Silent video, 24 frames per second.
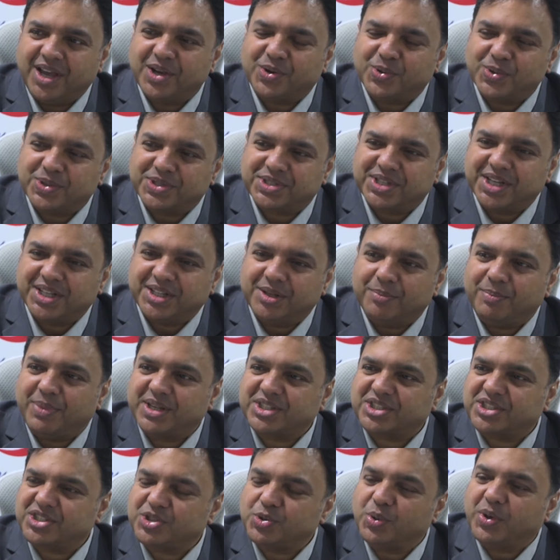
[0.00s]
I could say the
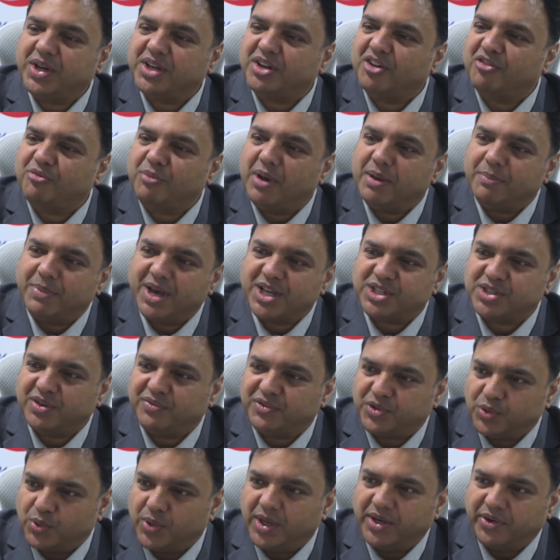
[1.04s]
best student of my batch
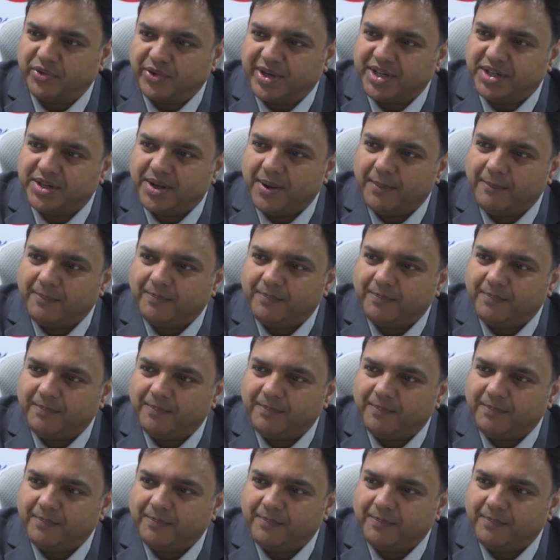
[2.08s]
of 200.